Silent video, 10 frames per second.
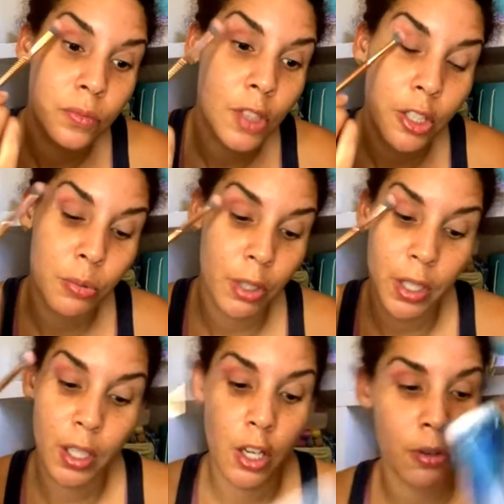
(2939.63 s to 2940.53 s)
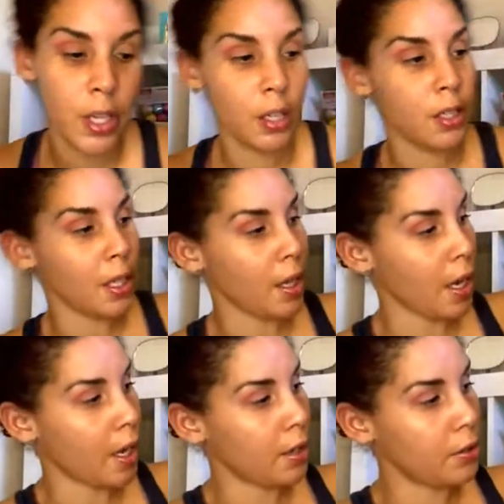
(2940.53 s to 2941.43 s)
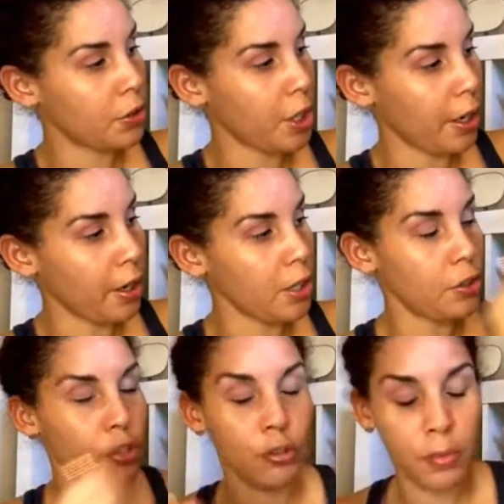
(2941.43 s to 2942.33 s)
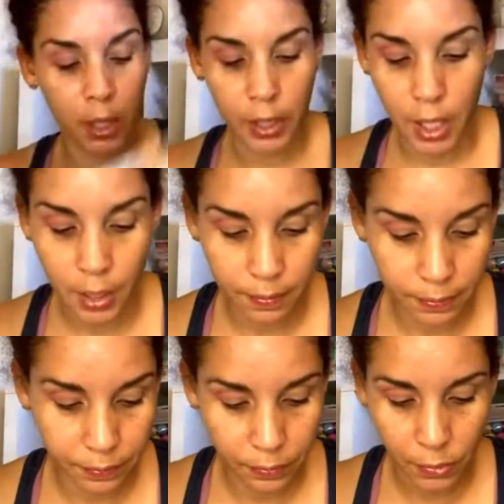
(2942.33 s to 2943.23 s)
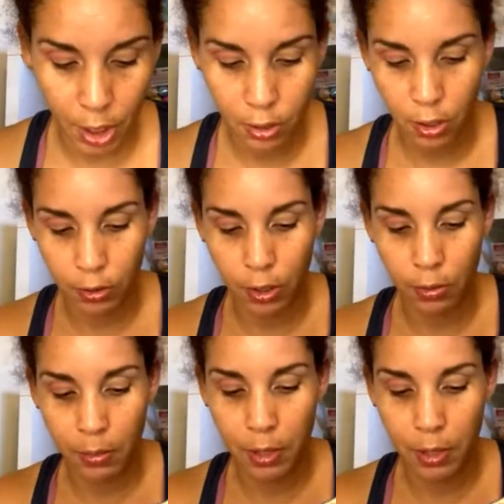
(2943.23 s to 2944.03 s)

Cause we're gonna go into that Cherries Jubilee. I don't know, do you want